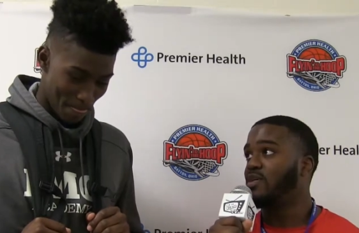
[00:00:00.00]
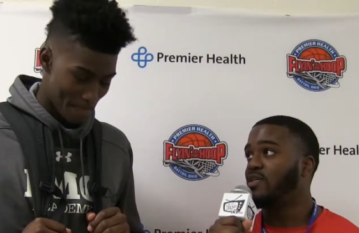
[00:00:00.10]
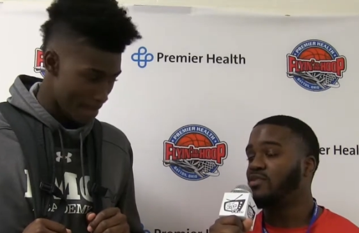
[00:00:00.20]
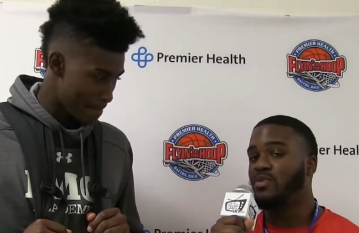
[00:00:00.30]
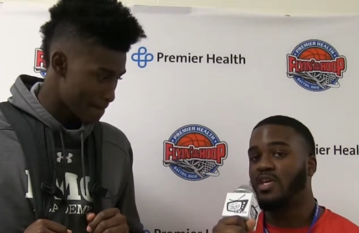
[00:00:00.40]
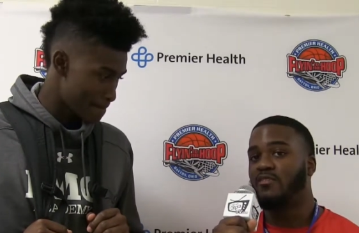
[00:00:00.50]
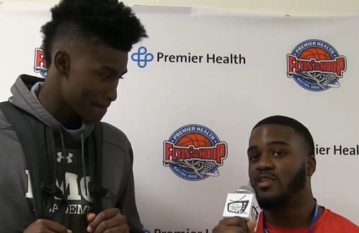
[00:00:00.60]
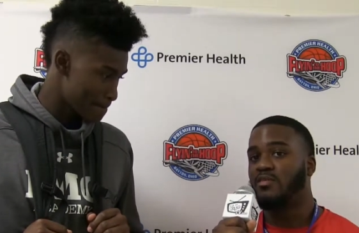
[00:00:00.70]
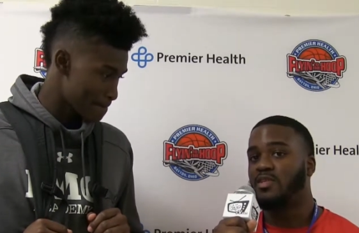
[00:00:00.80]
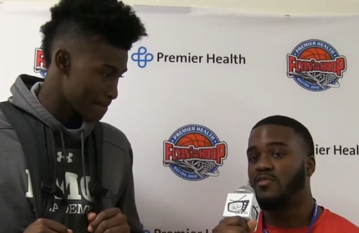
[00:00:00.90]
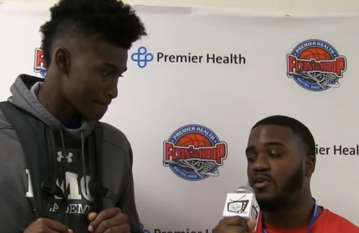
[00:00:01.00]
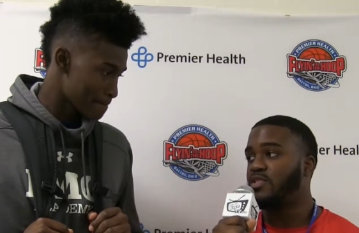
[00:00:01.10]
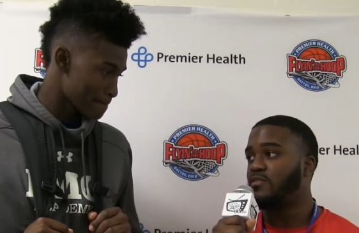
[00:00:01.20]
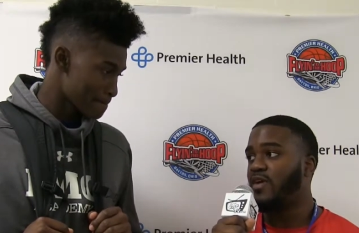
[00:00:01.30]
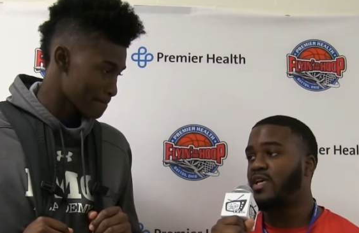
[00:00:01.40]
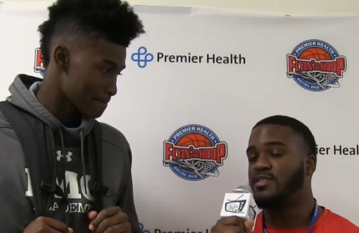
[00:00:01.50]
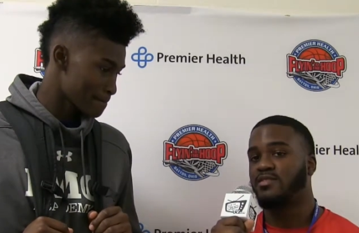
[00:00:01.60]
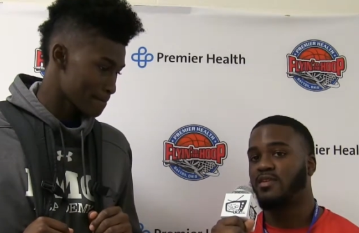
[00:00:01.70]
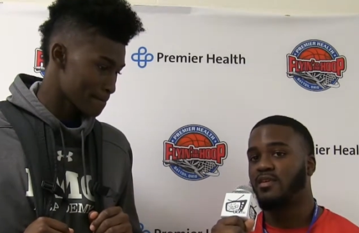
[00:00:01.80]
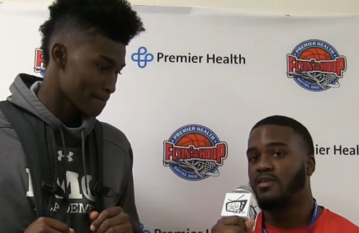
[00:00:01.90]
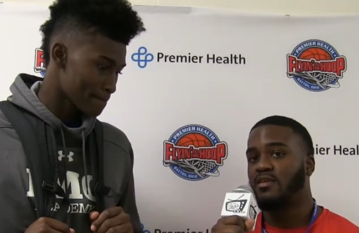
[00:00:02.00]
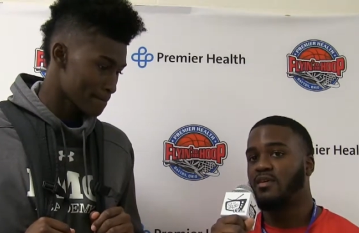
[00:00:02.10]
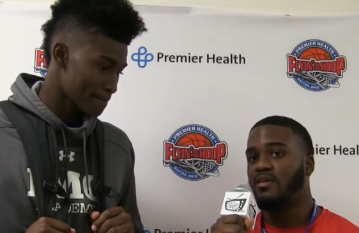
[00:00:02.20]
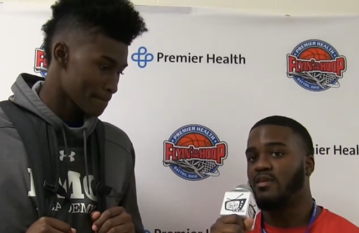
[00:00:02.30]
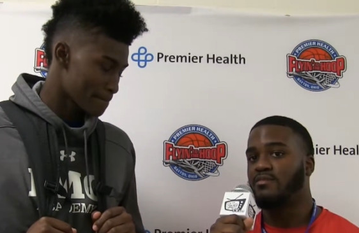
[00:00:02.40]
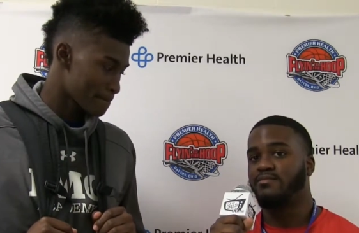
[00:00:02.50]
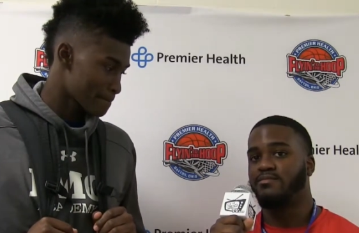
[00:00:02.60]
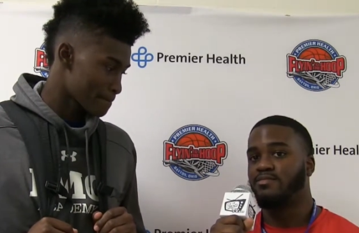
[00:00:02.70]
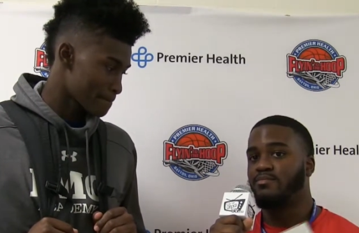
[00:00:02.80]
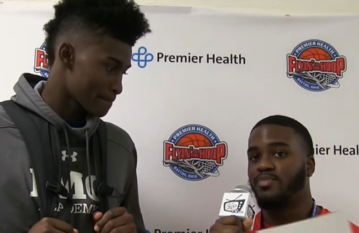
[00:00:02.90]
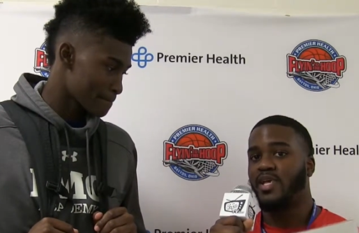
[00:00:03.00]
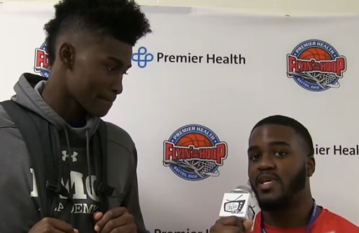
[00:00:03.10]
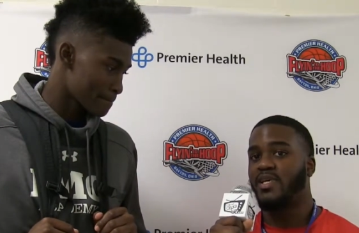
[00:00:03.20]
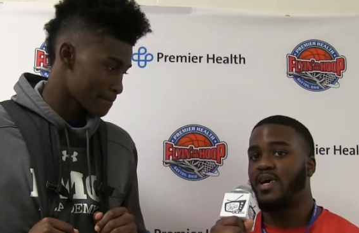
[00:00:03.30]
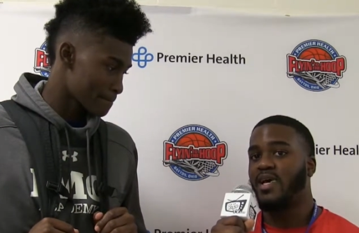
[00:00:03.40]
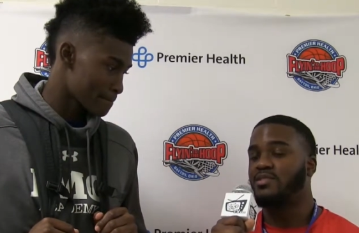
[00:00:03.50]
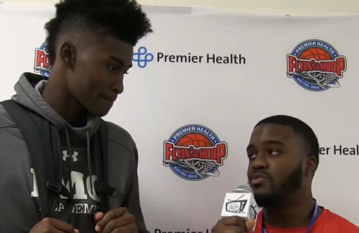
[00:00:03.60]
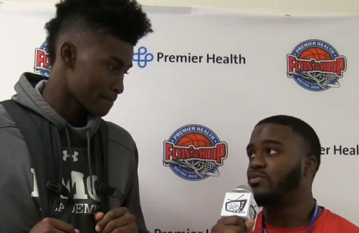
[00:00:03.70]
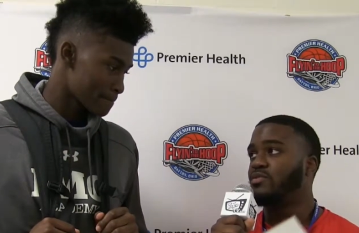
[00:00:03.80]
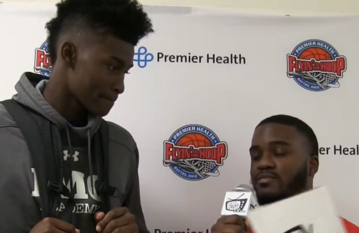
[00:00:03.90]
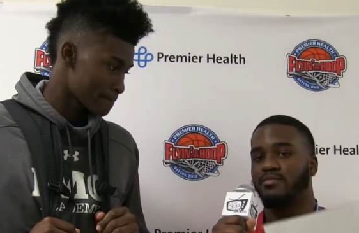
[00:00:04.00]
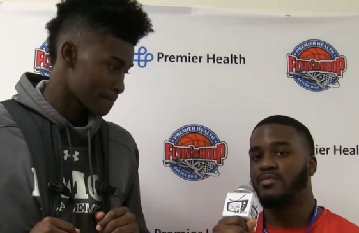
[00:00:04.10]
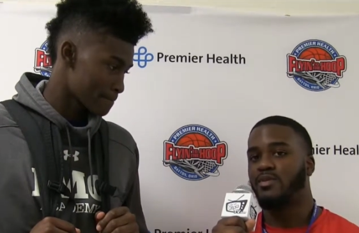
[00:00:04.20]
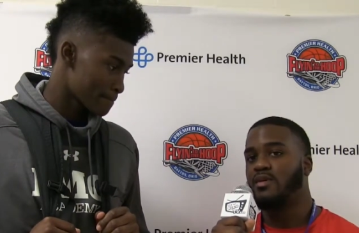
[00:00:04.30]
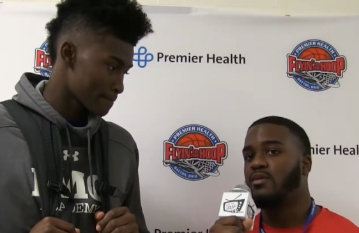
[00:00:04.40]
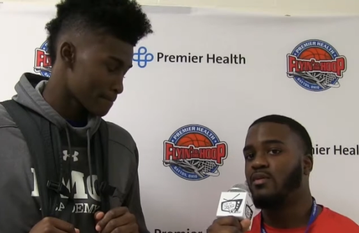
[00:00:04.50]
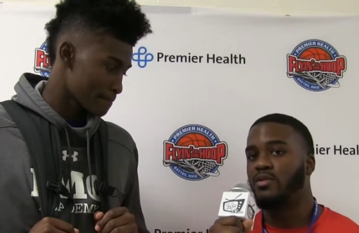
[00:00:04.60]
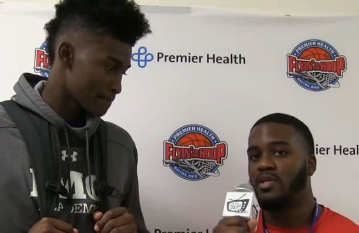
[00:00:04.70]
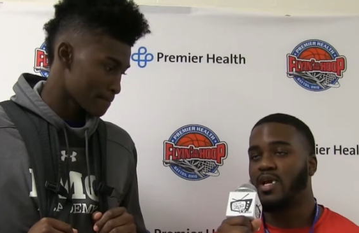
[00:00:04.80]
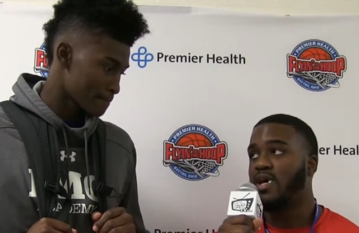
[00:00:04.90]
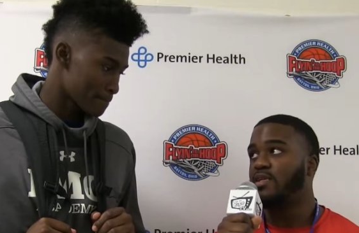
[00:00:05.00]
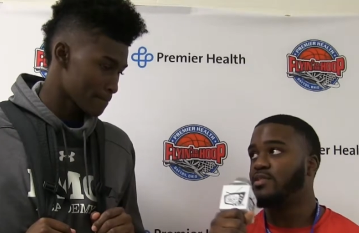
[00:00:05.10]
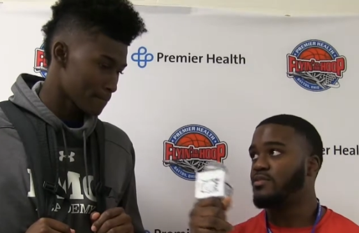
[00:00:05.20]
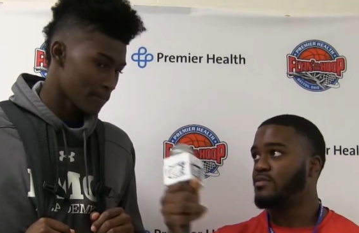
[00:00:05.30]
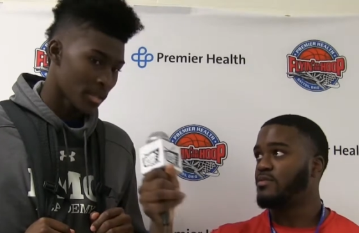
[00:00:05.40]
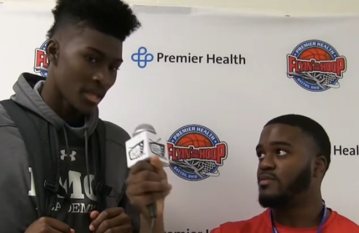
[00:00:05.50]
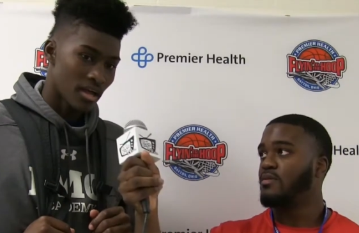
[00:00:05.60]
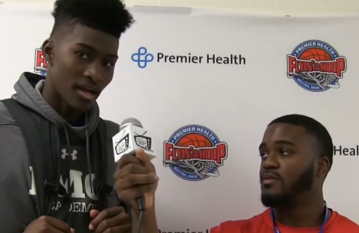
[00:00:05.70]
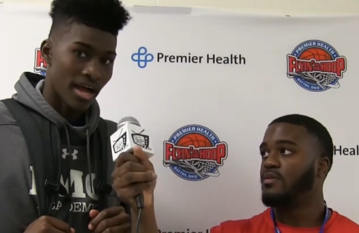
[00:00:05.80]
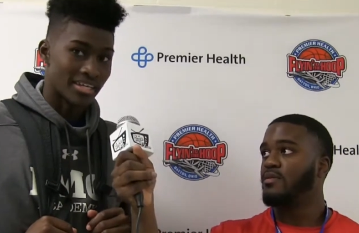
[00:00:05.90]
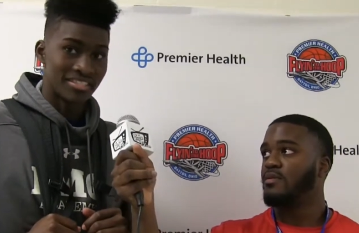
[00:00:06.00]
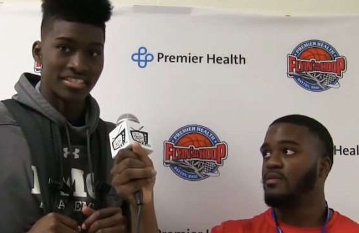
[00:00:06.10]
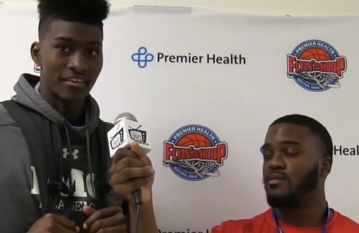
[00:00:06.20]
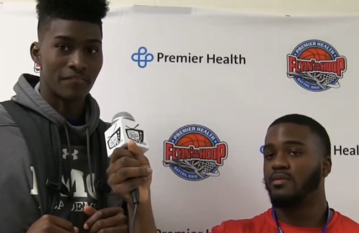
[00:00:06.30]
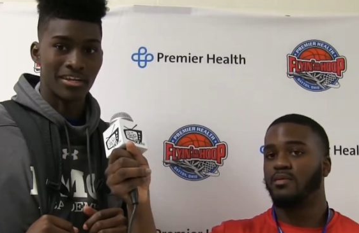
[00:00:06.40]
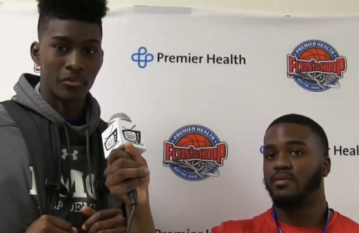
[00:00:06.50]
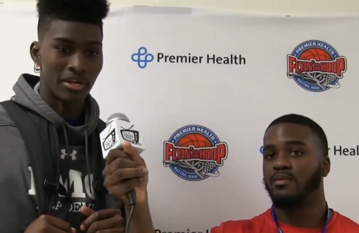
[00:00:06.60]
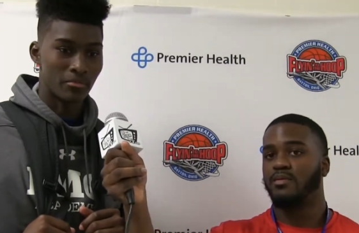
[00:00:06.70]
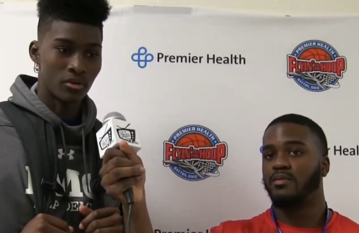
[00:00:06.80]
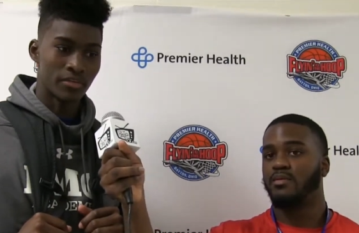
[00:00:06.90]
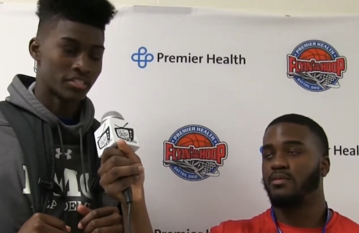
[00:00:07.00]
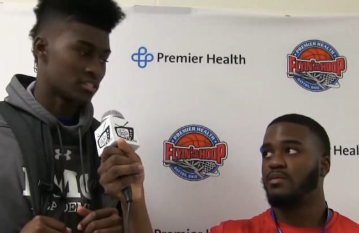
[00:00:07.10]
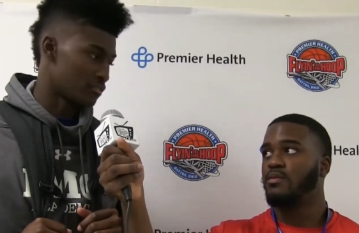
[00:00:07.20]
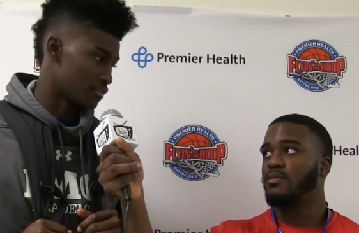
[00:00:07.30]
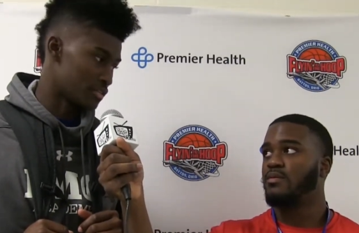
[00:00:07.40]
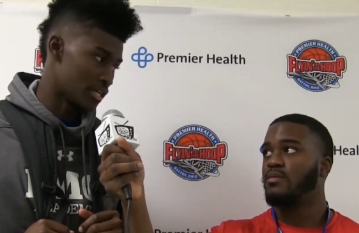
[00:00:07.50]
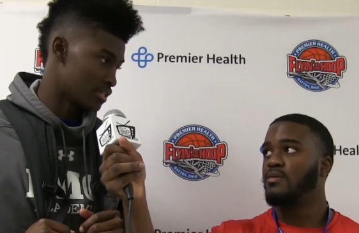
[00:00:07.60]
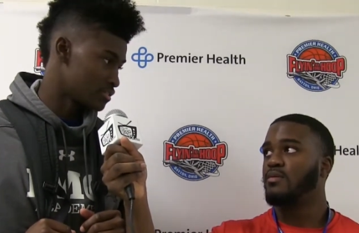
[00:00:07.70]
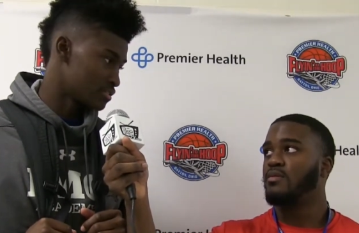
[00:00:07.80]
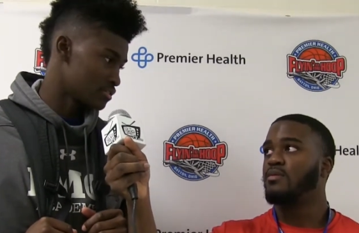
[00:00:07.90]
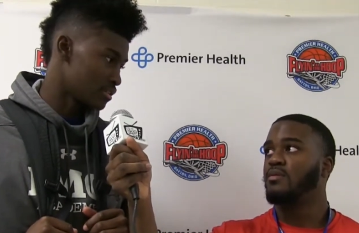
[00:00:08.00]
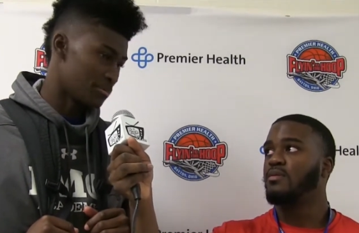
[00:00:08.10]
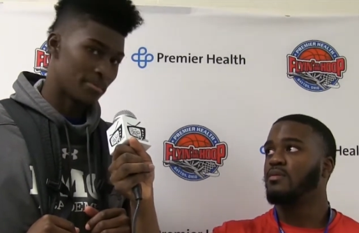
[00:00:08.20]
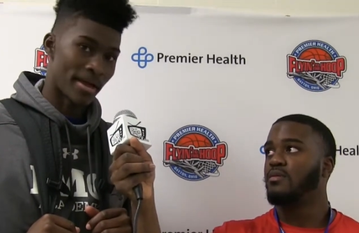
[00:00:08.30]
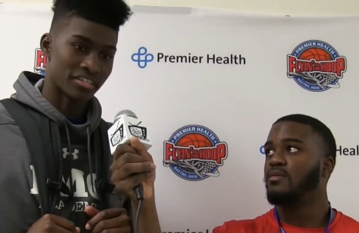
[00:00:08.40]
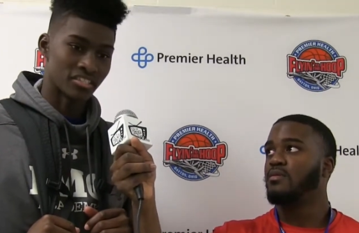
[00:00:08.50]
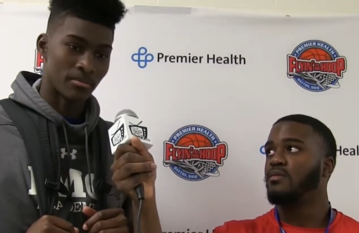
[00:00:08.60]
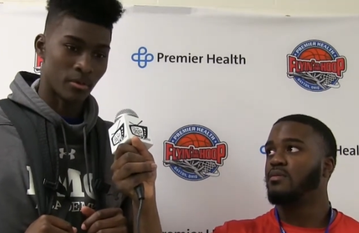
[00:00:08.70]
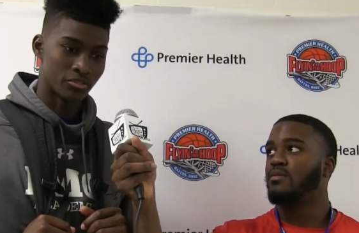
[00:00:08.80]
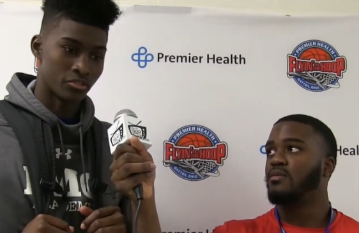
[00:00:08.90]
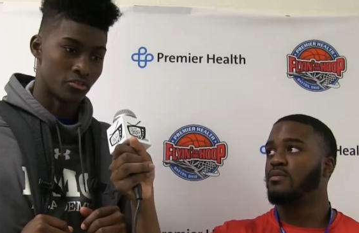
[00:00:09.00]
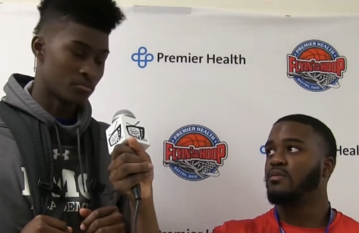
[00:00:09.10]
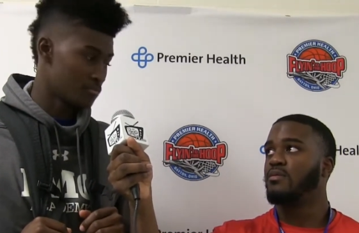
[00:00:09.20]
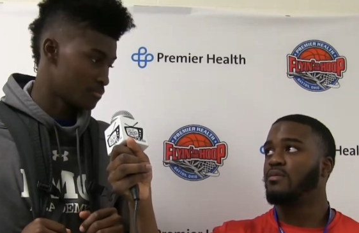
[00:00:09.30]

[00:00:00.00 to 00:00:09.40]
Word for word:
Speaker 1: what can you give them as far as advice uh, playing at high school and on the college?
Speaker 2: I just say find a way to motivate yourself every day and be passionate about what you do.